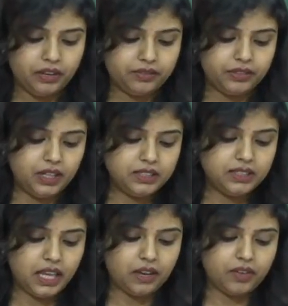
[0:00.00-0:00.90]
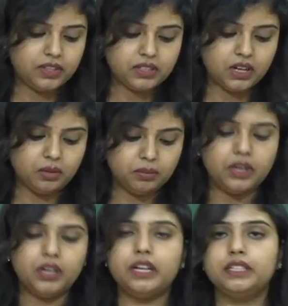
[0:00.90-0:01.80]
If the sequence
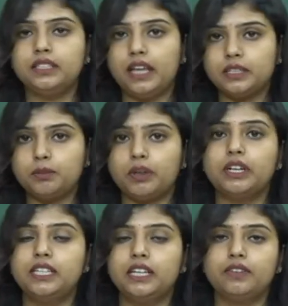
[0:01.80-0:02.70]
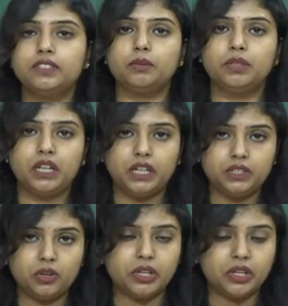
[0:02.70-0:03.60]
number is the expected sequence number, that
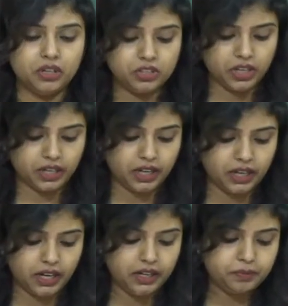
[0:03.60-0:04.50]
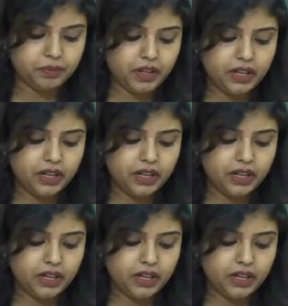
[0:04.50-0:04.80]
is also here checking it.